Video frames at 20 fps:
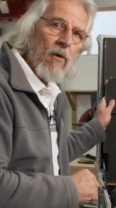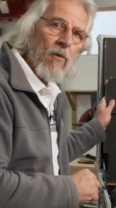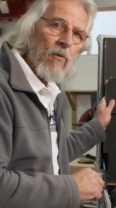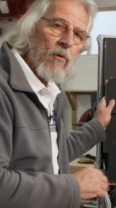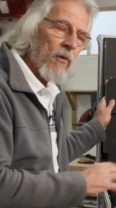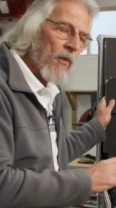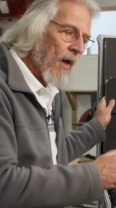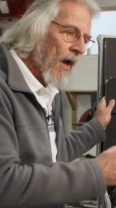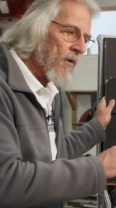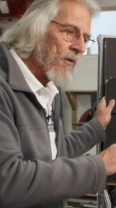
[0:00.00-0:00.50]

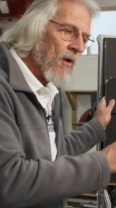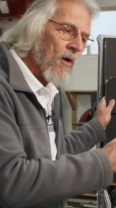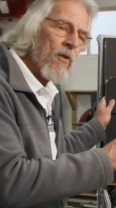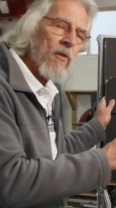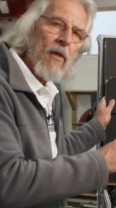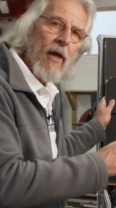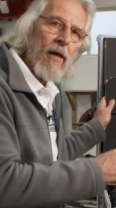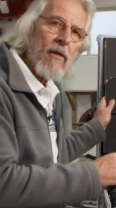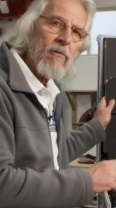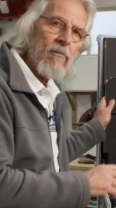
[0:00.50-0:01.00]
without all
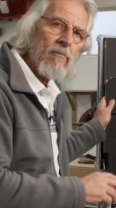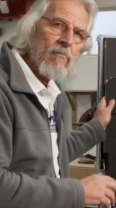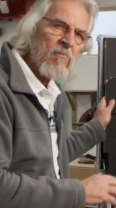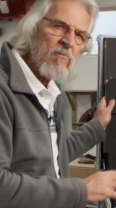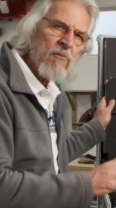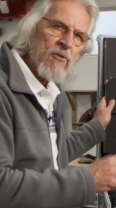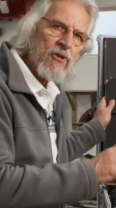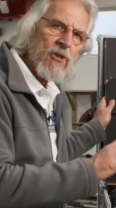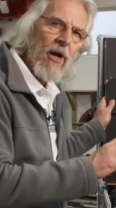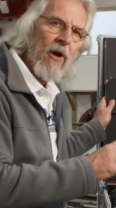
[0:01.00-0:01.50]
that
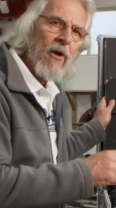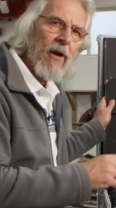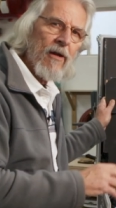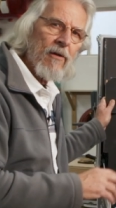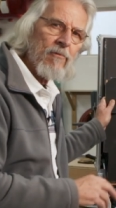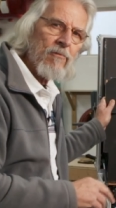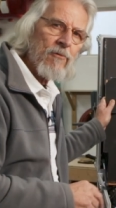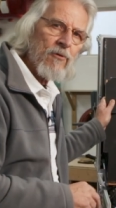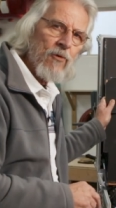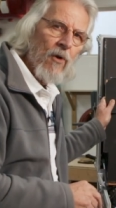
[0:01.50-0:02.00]

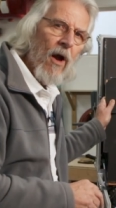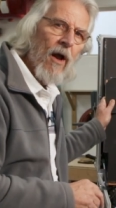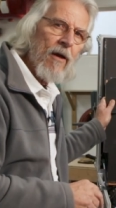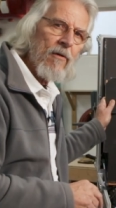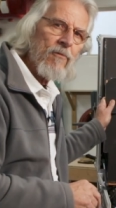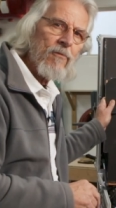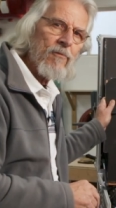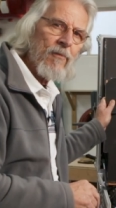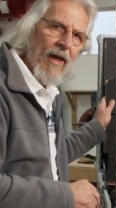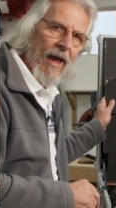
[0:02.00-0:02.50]
sharing
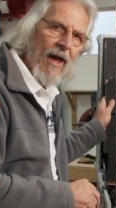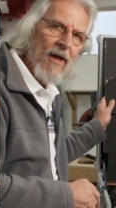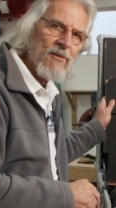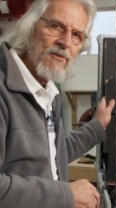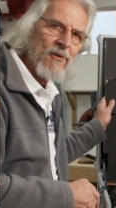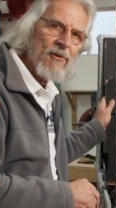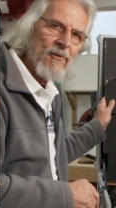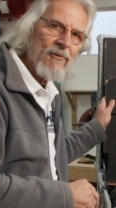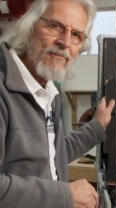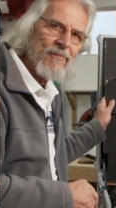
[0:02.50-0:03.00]
drive
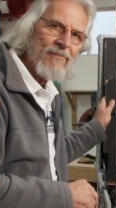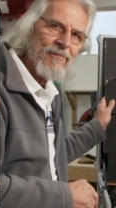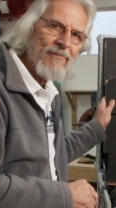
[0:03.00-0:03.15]
hassle,